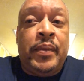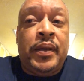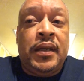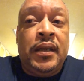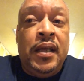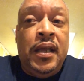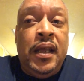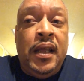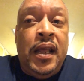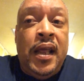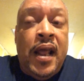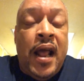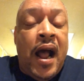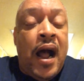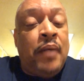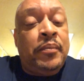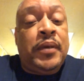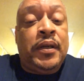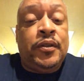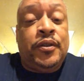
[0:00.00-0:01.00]
And
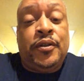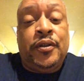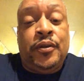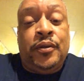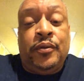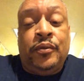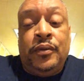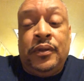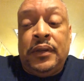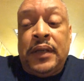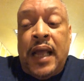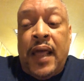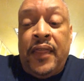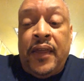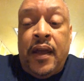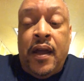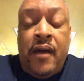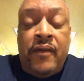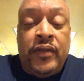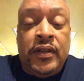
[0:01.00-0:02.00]
I'm not sure how the
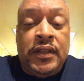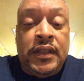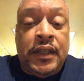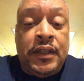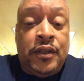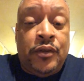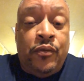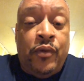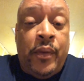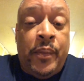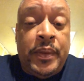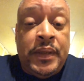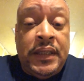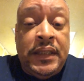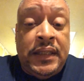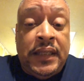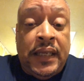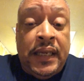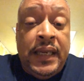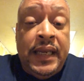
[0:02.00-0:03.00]
conversation went, but she
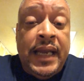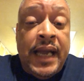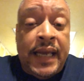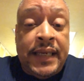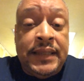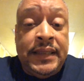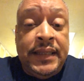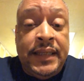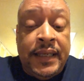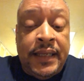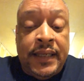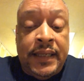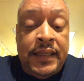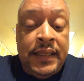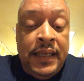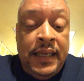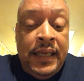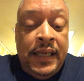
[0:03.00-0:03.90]
said he got a ticket